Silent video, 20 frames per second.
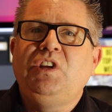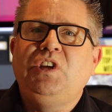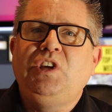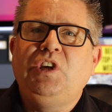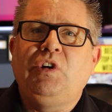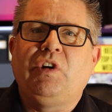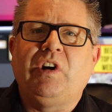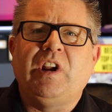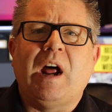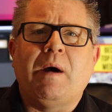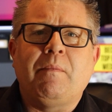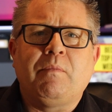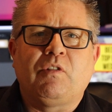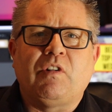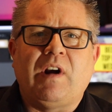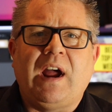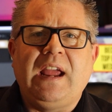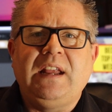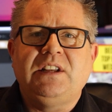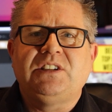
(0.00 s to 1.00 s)
You can
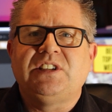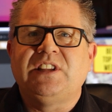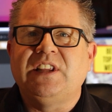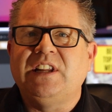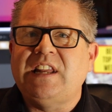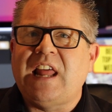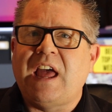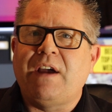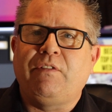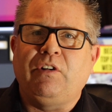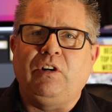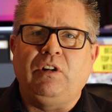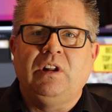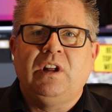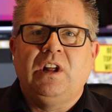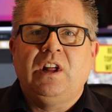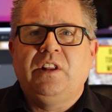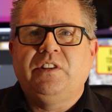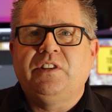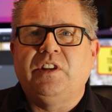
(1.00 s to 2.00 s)
upgrade to the level
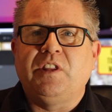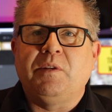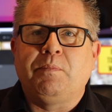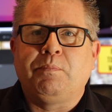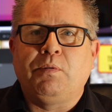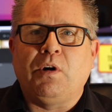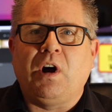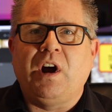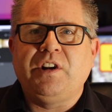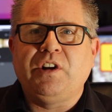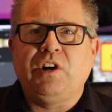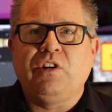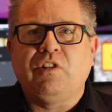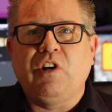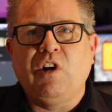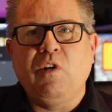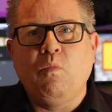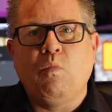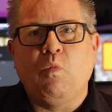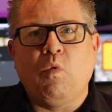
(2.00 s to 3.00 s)
that the bride and
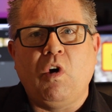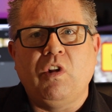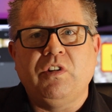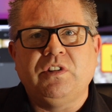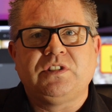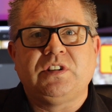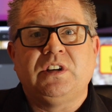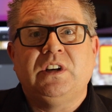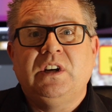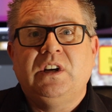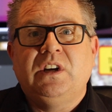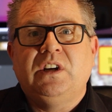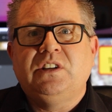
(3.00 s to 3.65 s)
groom want